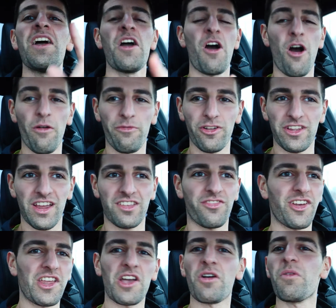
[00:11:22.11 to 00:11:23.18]
Hopefully next
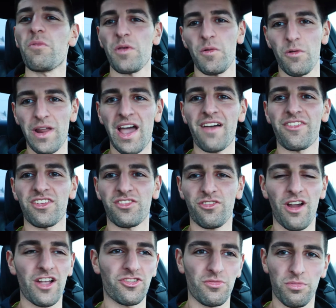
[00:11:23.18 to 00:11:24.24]
video, we won't have this
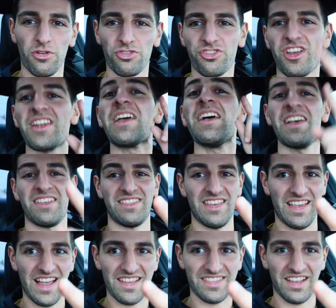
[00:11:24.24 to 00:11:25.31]
scratchy bullshit. See
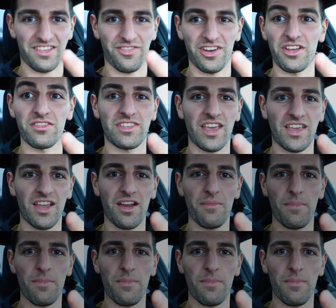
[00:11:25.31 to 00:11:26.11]
you guys next video. Take care,